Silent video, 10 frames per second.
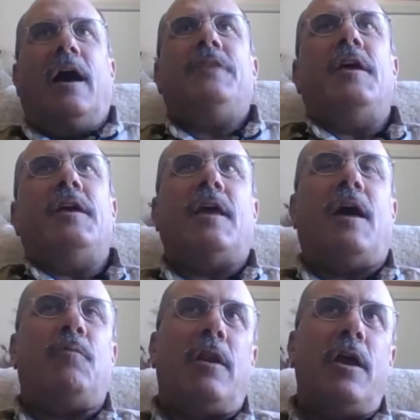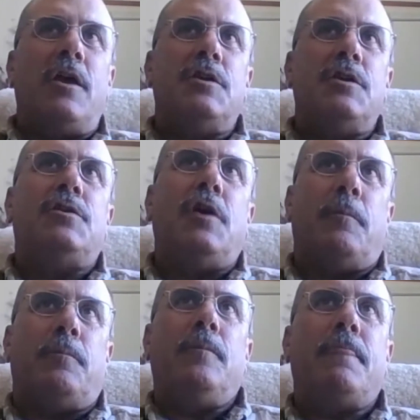think that
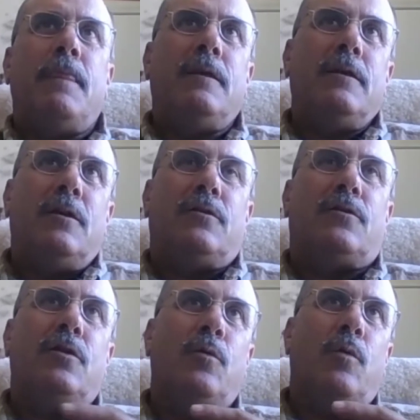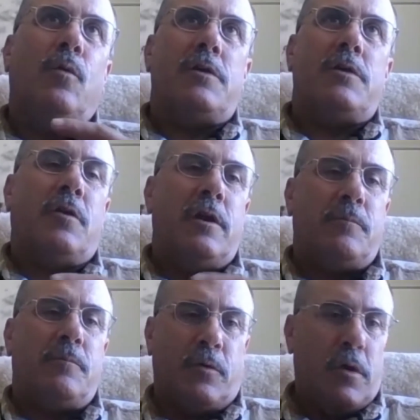relationship is a two-way street
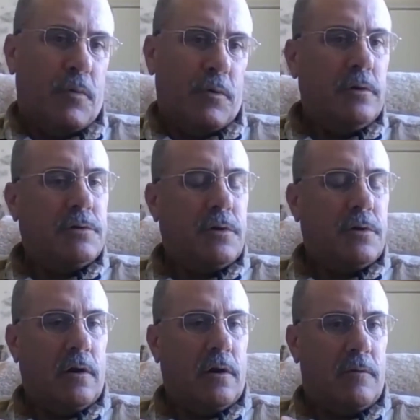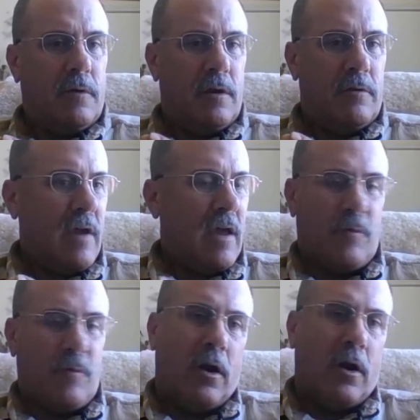between a producer and a vet,
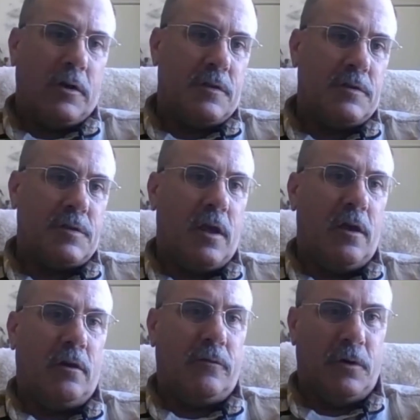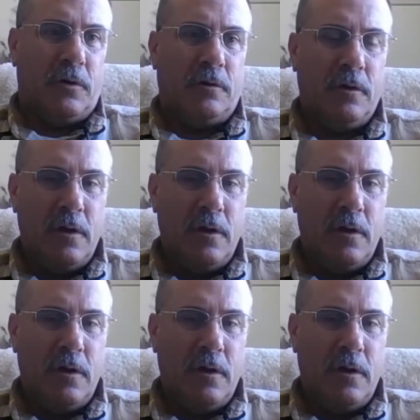regardless of the scale. If you're